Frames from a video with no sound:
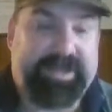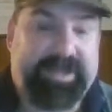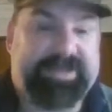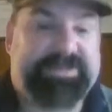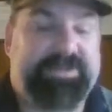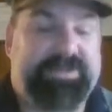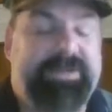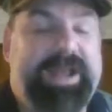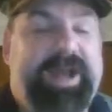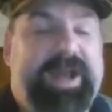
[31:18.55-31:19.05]

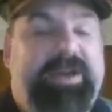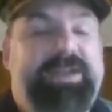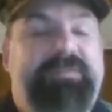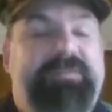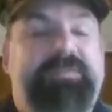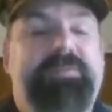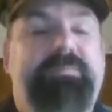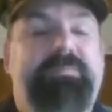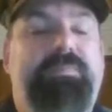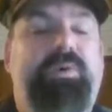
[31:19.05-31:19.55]
So now
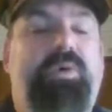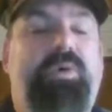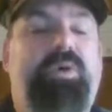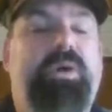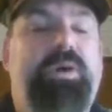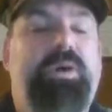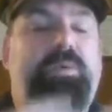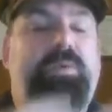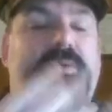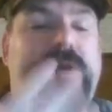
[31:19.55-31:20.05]
even
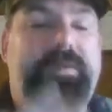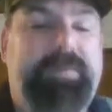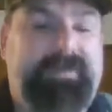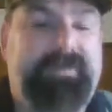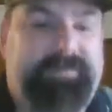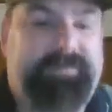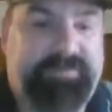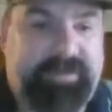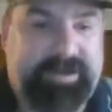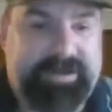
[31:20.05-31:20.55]
more
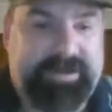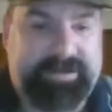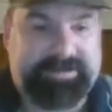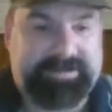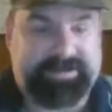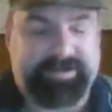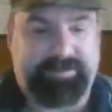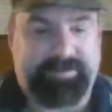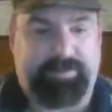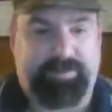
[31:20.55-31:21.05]
women flood
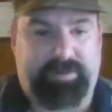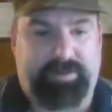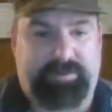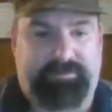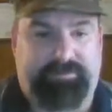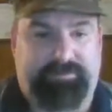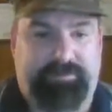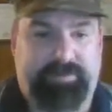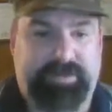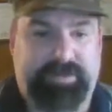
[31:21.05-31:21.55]
into the
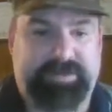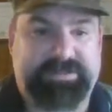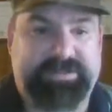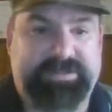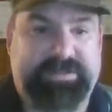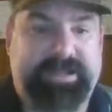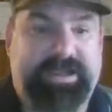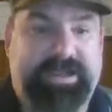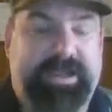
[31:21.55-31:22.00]
workforce,